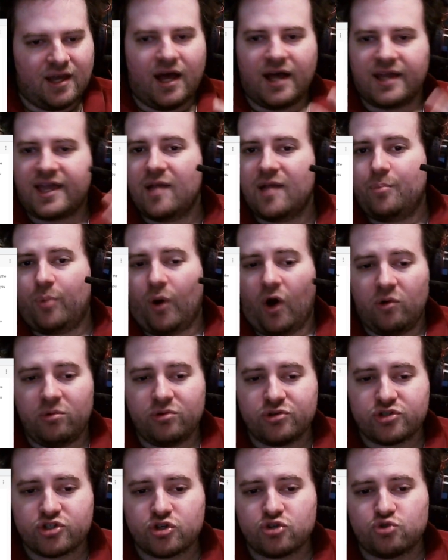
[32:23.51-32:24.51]
Again,
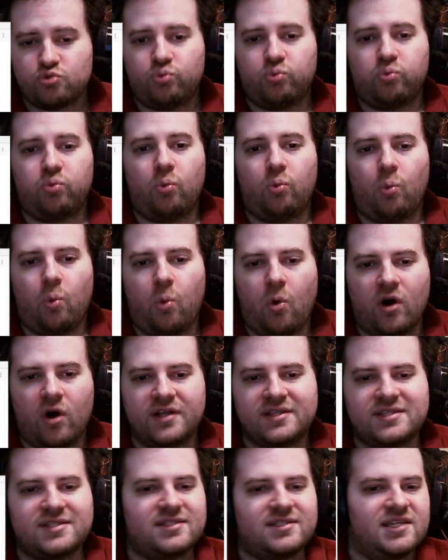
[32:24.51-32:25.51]
publishers
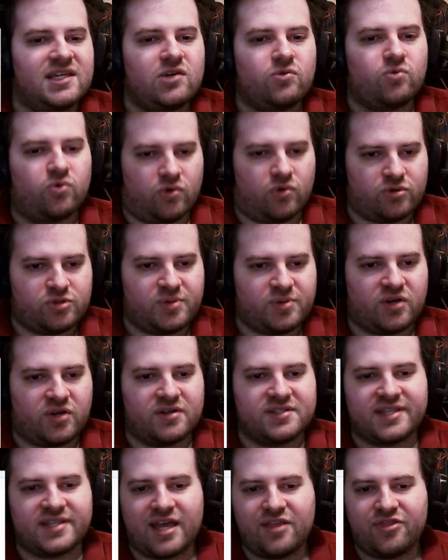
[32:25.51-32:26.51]
want sequels
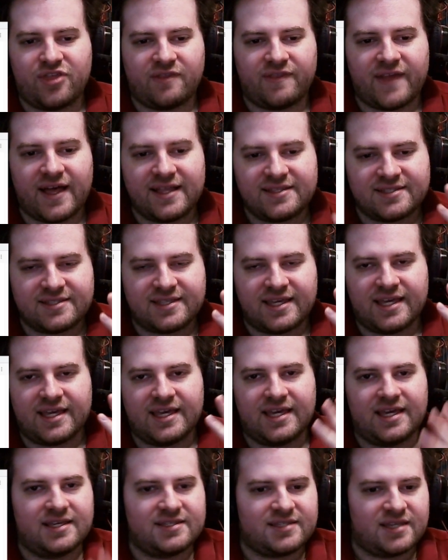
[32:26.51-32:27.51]
because they think that's the
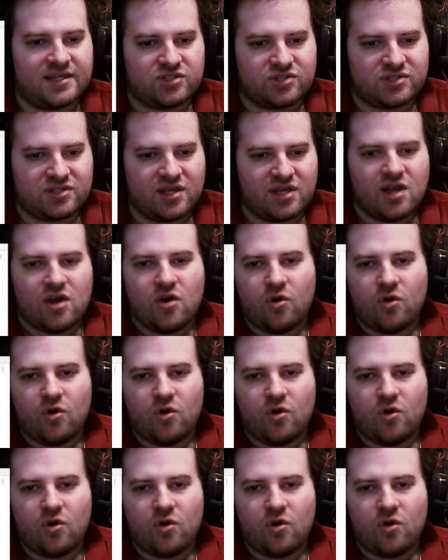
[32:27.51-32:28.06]
easiest,